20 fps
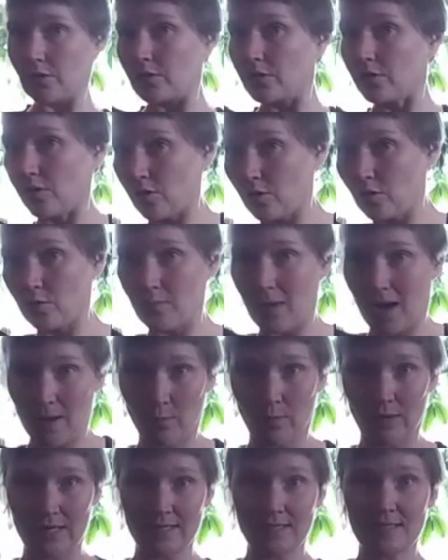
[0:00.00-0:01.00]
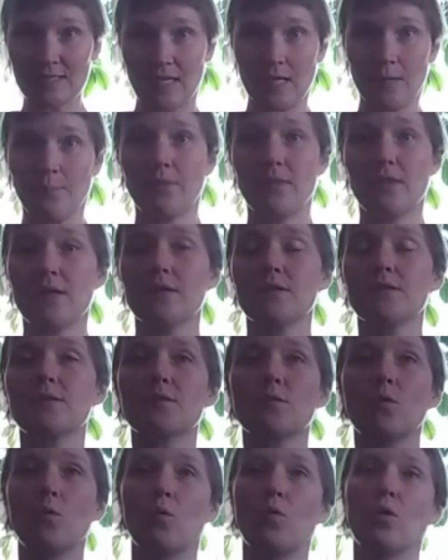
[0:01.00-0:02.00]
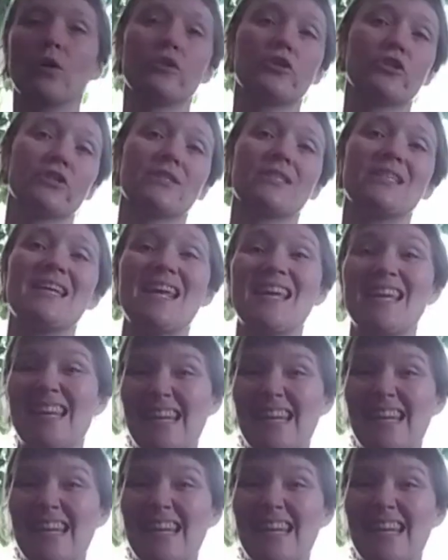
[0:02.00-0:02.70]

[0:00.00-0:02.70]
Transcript: you might want to skip this or just take